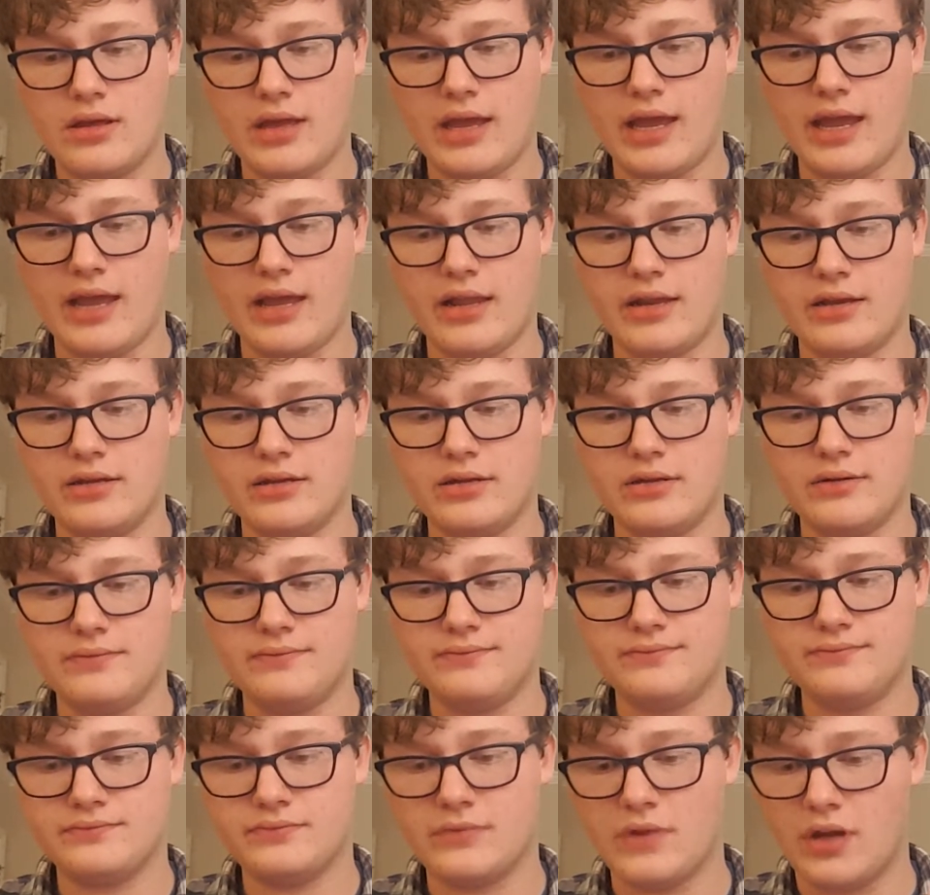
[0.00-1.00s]
And
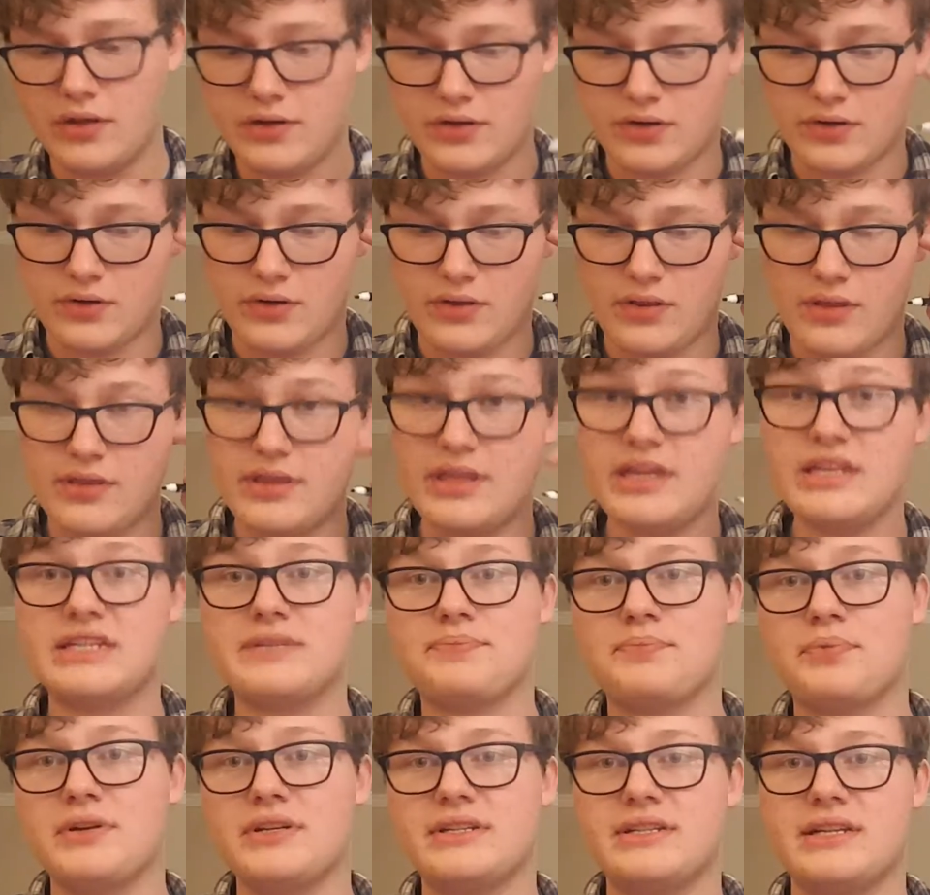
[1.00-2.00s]
under this
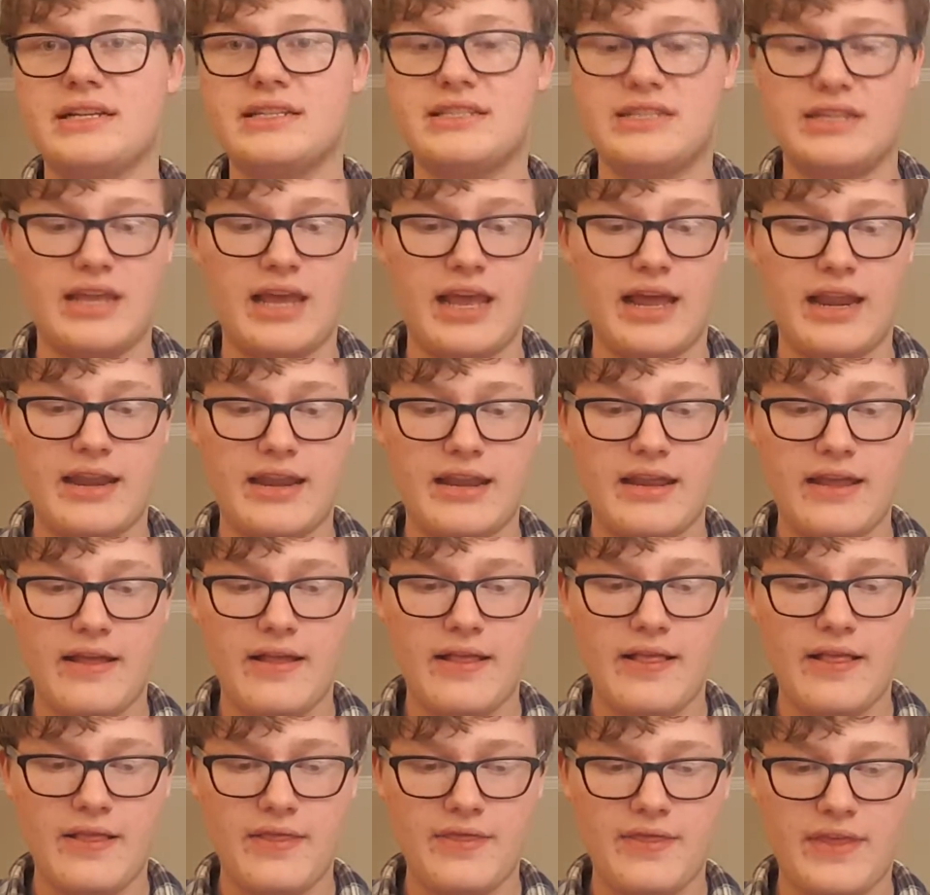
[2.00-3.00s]
pretense, that
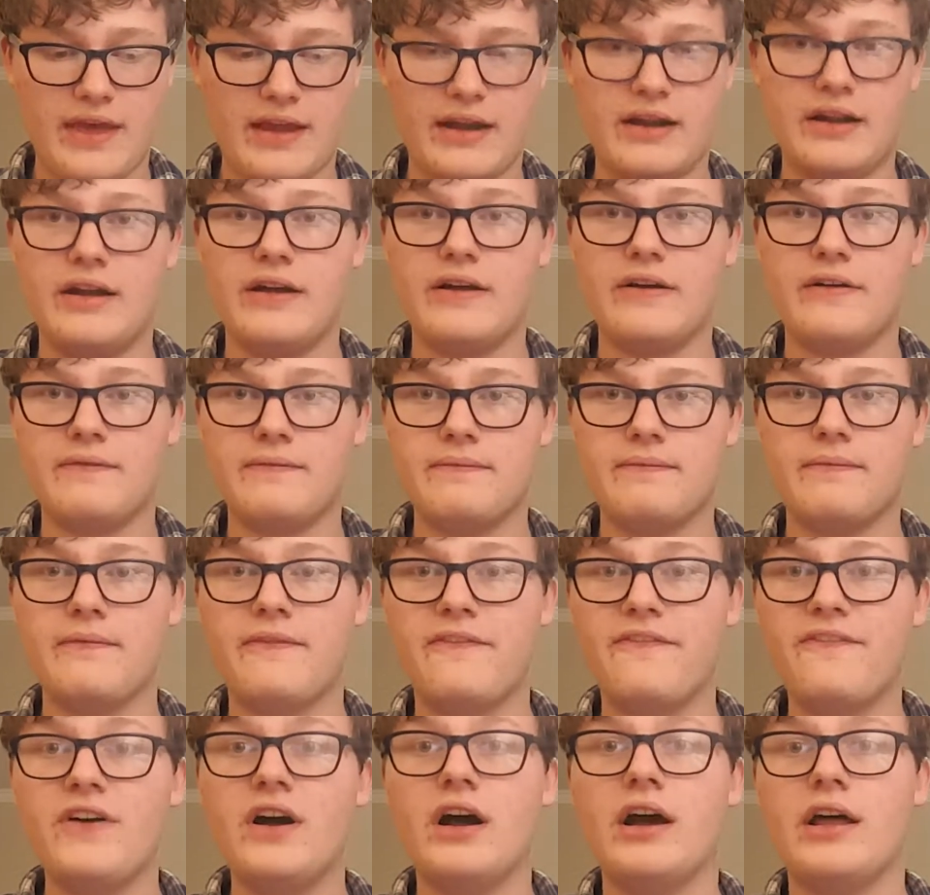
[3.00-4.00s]

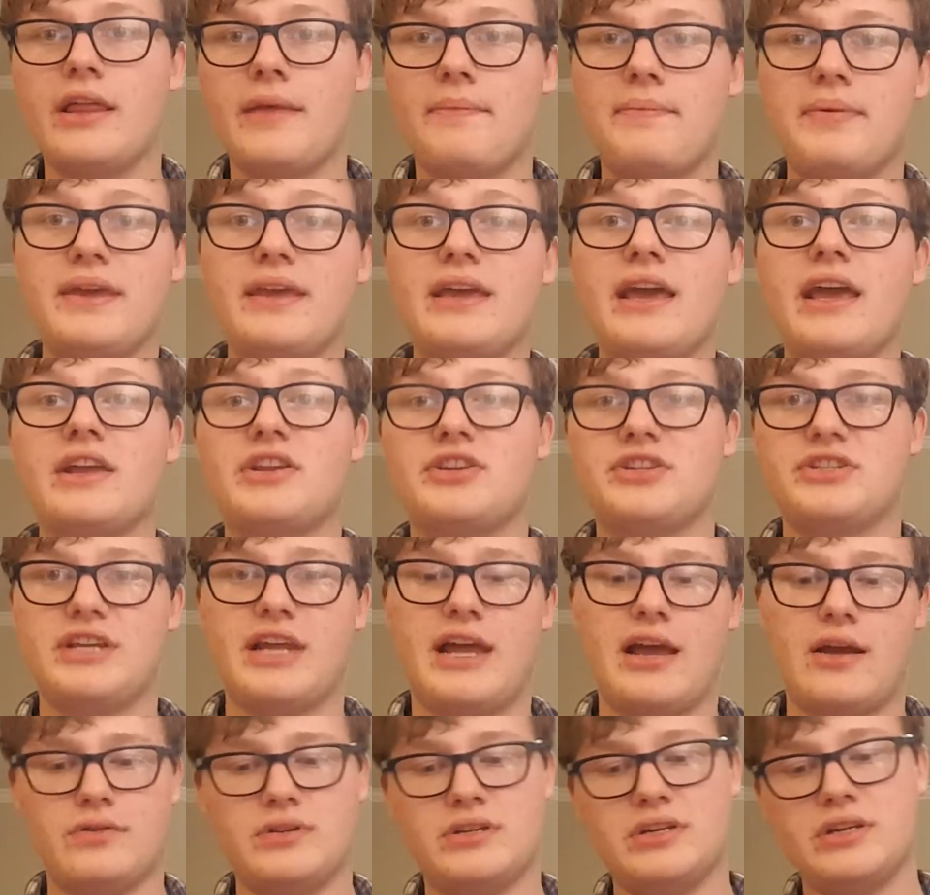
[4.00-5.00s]
PH
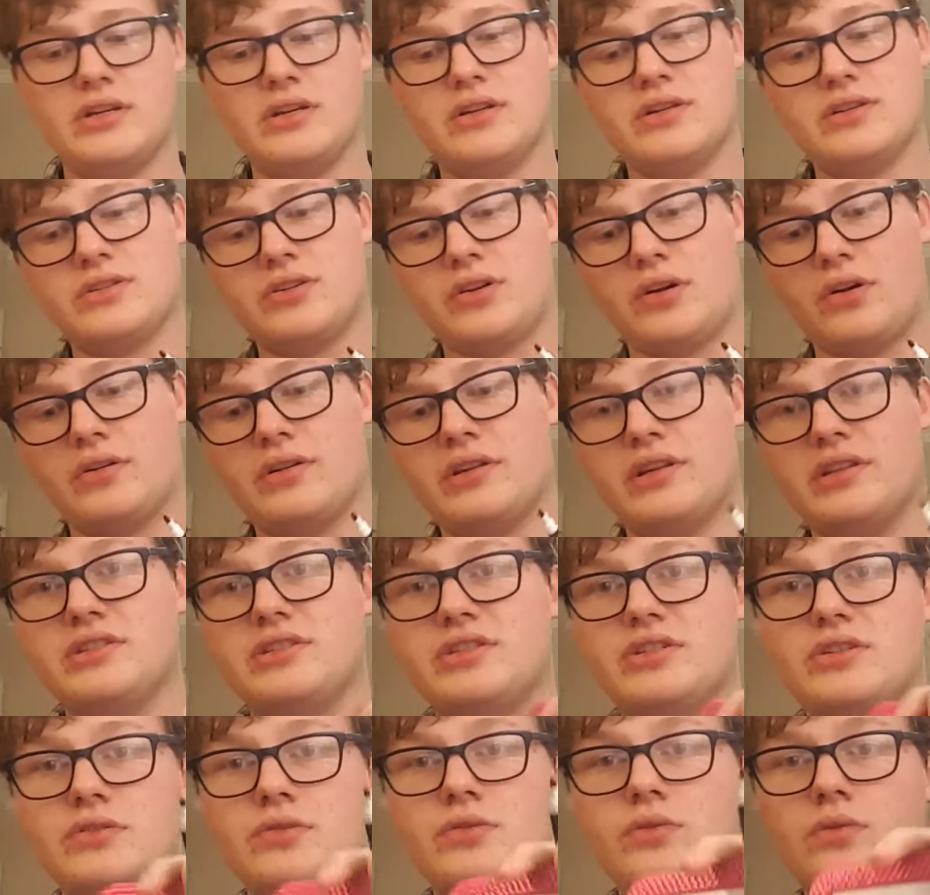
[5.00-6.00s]
sound turned
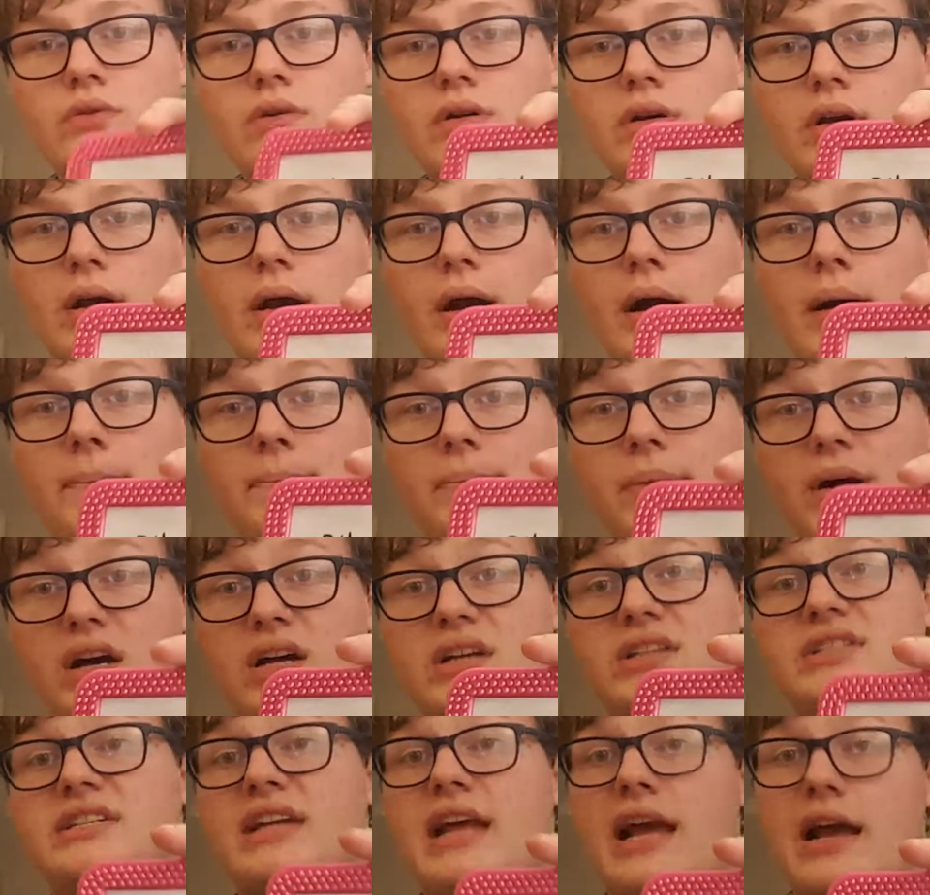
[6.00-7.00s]
into a
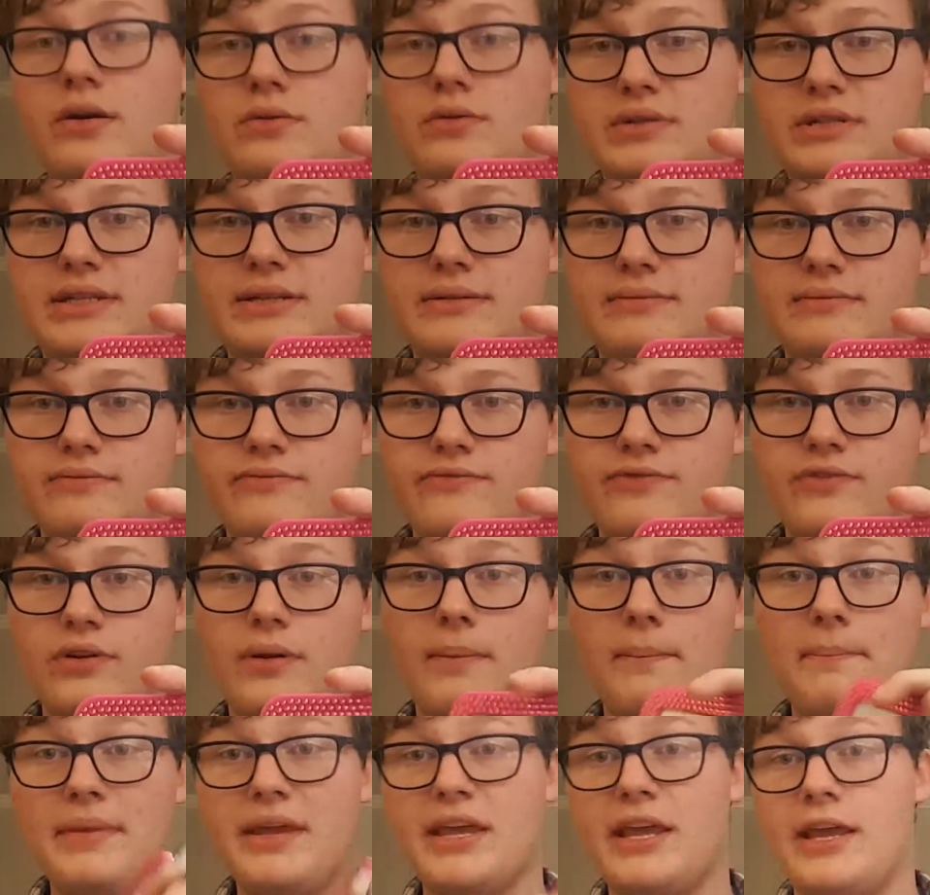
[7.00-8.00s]
B sound
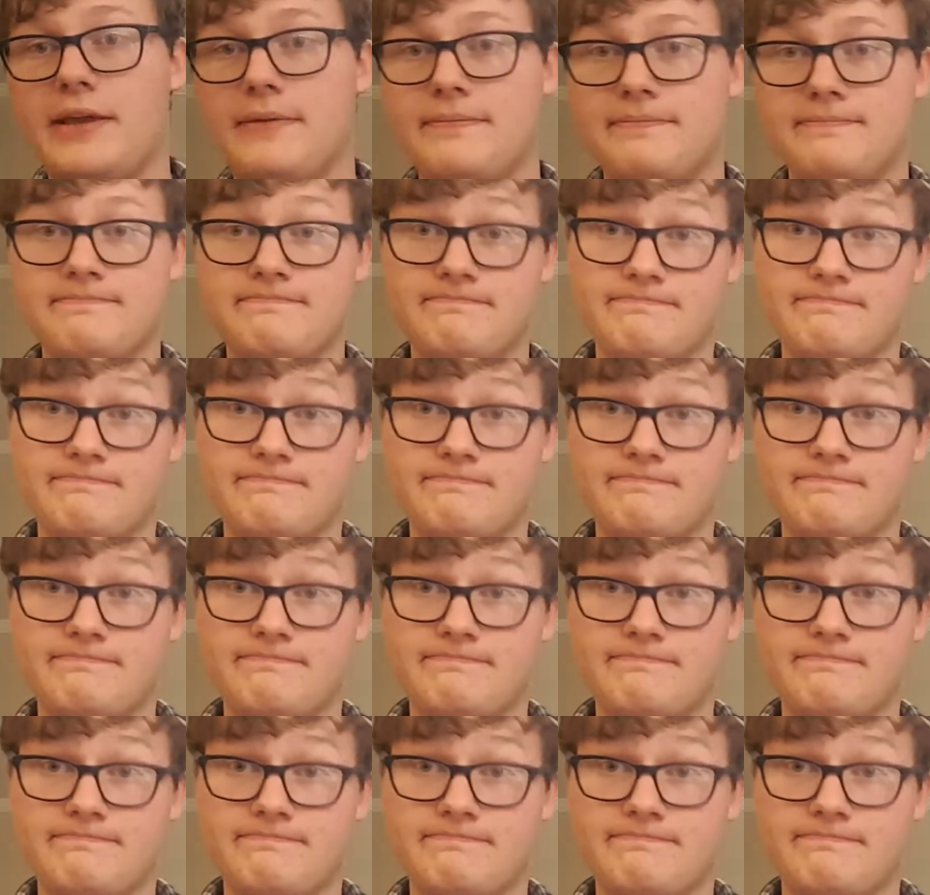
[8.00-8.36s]
for a B.